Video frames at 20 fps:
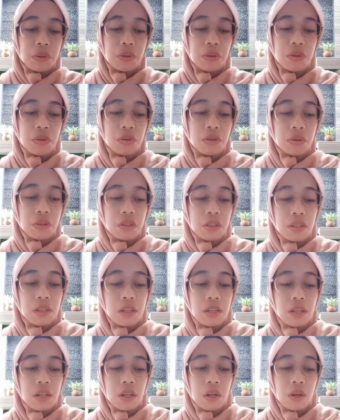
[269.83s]

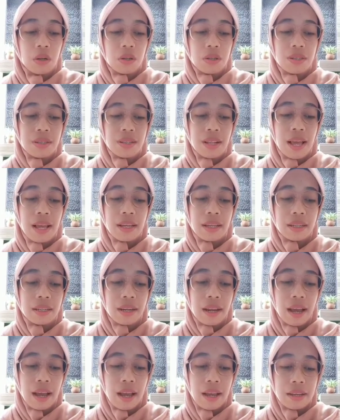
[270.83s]
Pool looks
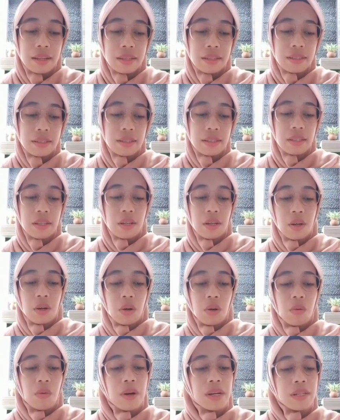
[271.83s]
like a nice
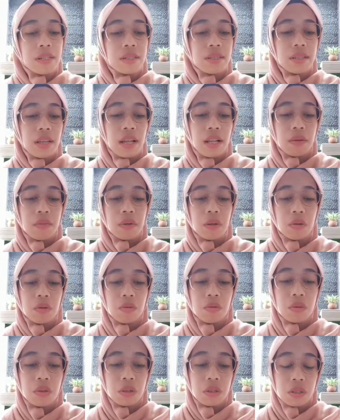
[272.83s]
one
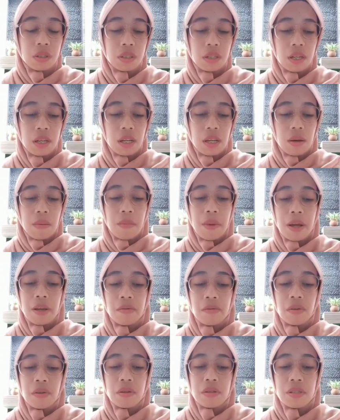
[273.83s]
syllable word,
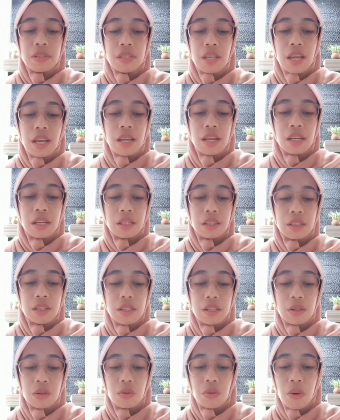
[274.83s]
but if you say
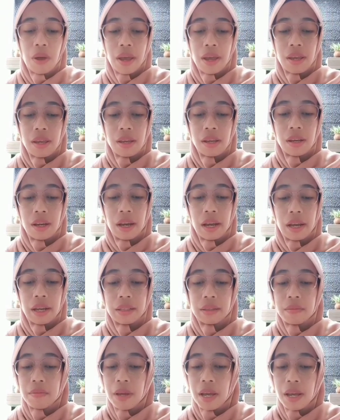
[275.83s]
it this way,
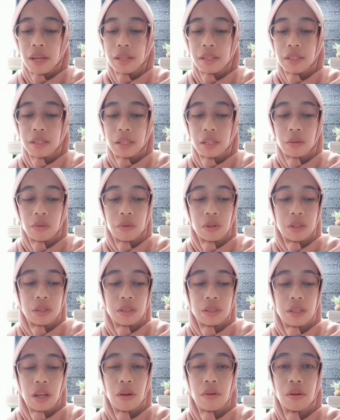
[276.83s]
at best it
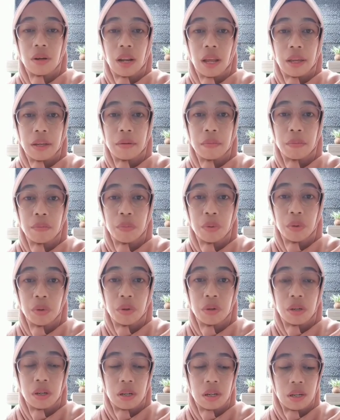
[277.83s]
will sound like
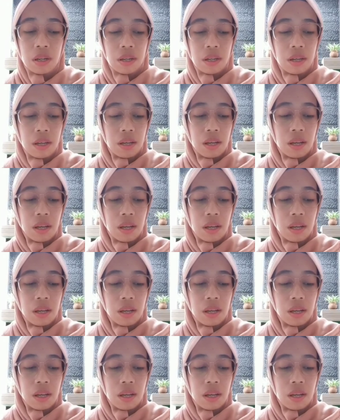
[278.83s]
pool,